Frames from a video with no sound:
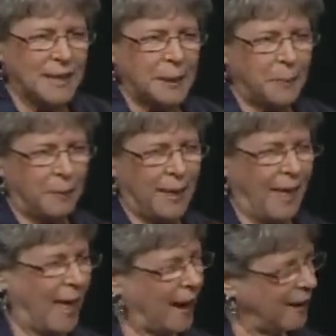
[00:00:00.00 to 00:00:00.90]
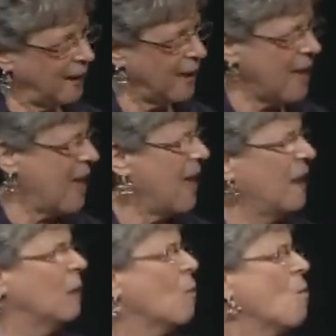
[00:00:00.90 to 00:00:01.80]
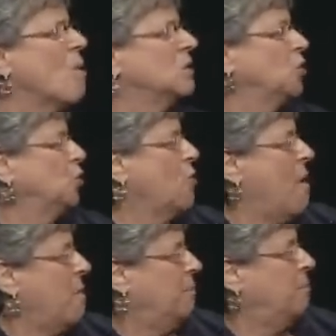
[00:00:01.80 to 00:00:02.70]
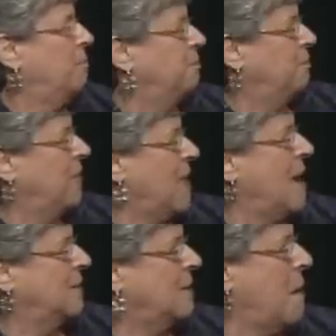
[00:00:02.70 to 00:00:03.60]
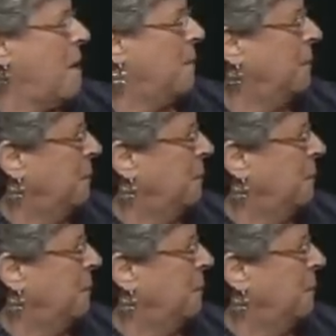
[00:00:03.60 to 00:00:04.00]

So first of all, let's start off by asking where you were during DPN